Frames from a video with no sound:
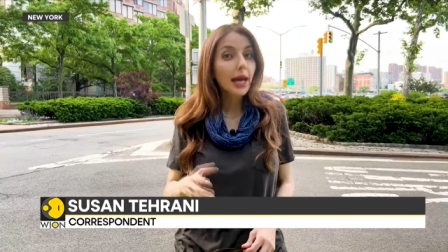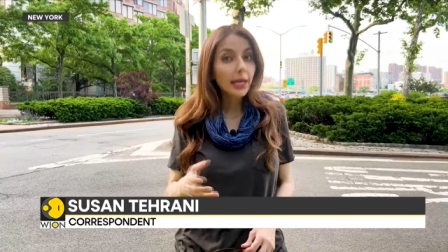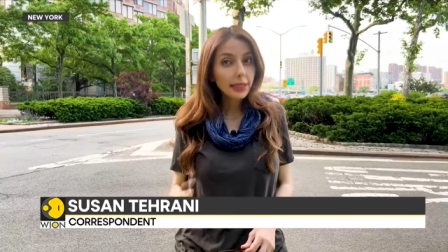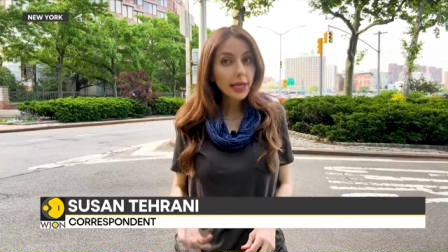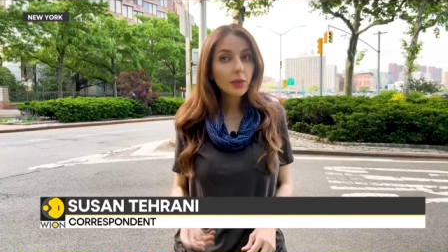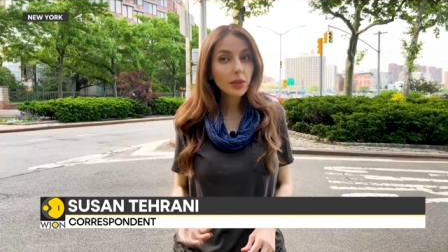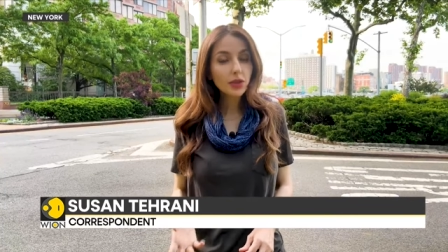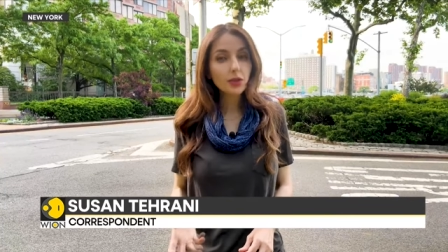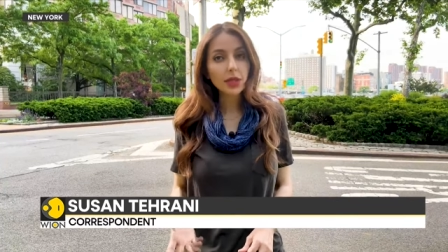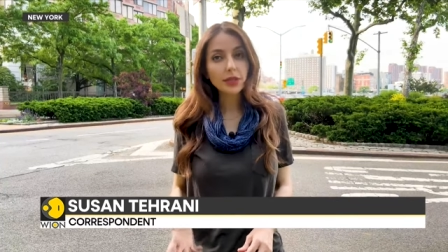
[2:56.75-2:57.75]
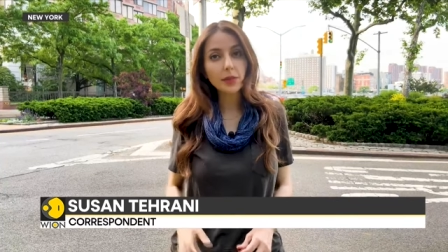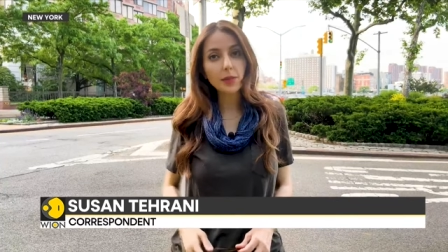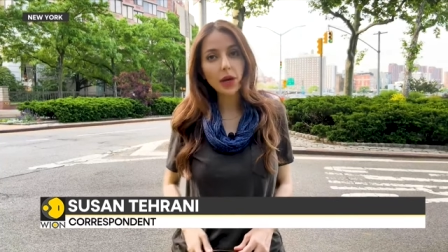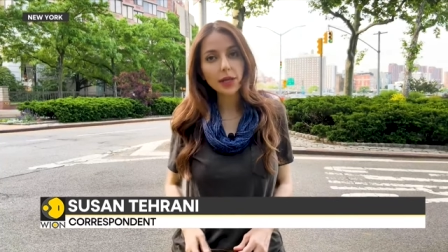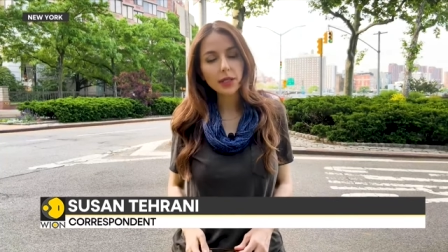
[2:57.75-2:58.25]
and demonstrates the
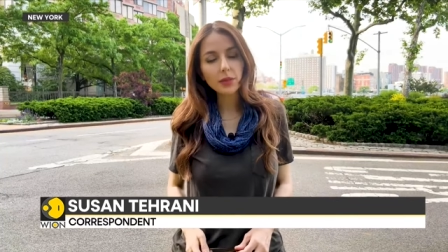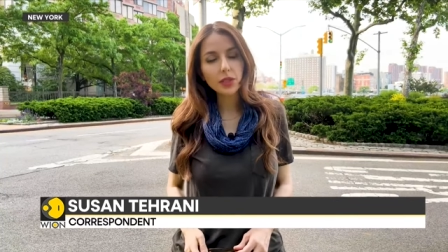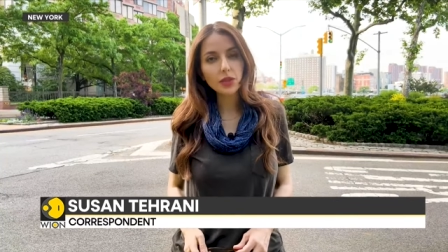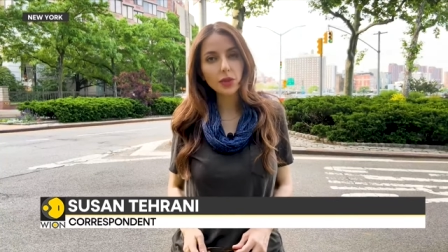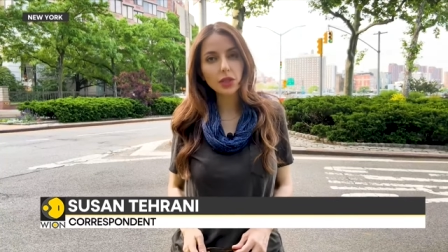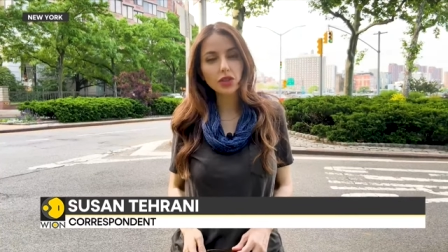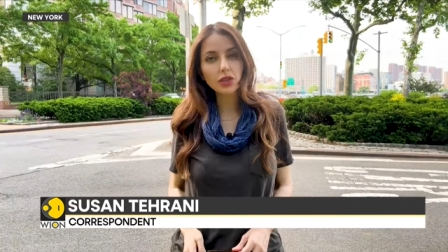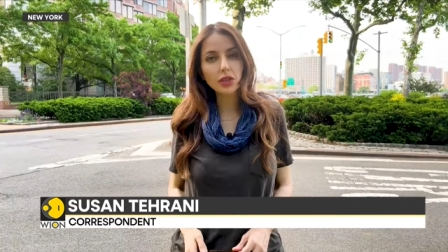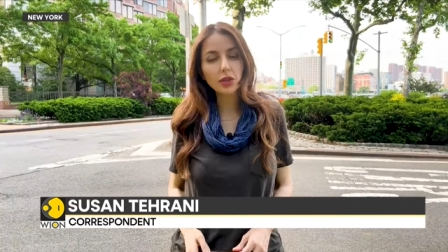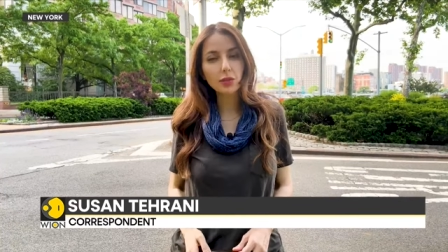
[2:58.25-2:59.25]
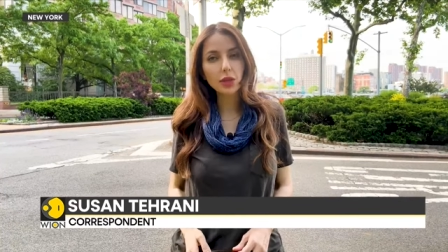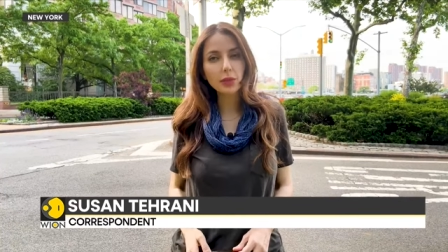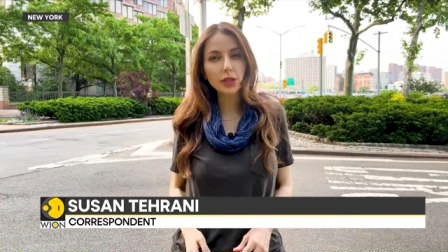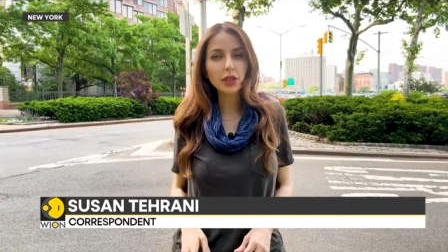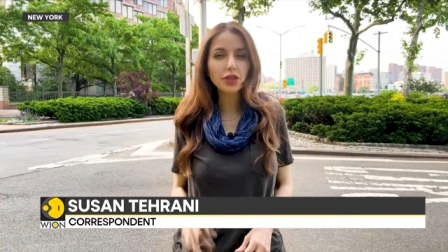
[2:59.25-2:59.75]
Biden administration's commitment to